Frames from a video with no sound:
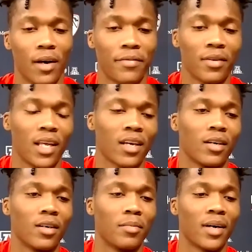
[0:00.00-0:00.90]
I feel like
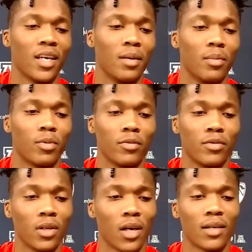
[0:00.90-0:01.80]
my game improved
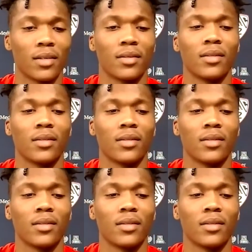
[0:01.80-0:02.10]
a lot.